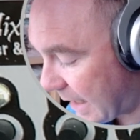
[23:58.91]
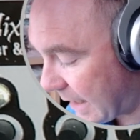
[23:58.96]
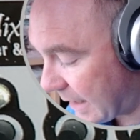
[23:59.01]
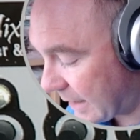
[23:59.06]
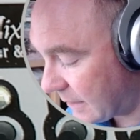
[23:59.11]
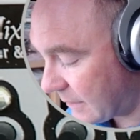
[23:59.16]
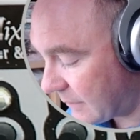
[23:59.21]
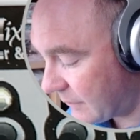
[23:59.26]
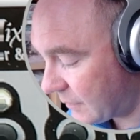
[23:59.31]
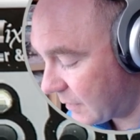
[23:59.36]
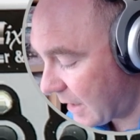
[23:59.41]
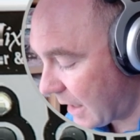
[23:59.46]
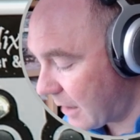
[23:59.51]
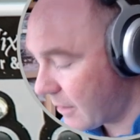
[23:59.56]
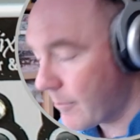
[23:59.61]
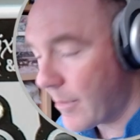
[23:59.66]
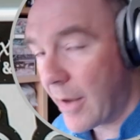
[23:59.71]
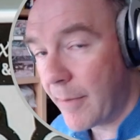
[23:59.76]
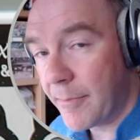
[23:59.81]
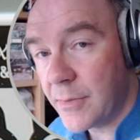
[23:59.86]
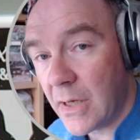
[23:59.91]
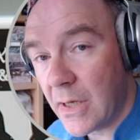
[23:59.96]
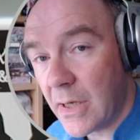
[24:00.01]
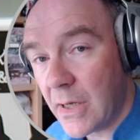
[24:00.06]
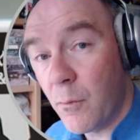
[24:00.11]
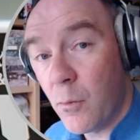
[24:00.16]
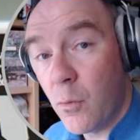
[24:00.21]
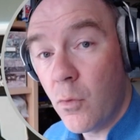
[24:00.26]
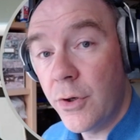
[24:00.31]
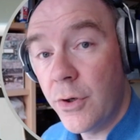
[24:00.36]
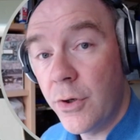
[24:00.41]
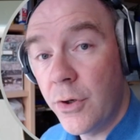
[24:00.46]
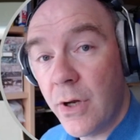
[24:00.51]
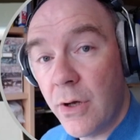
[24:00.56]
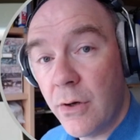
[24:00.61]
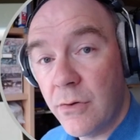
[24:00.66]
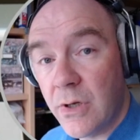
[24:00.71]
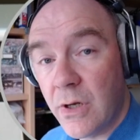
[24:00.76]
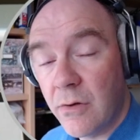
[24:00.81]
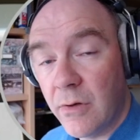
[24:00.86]
active scale map to have one
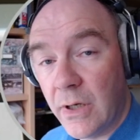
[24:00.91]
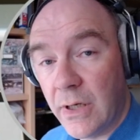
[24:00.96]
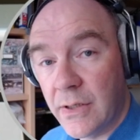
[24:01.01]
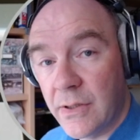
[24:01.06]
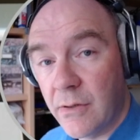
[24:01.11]
note only,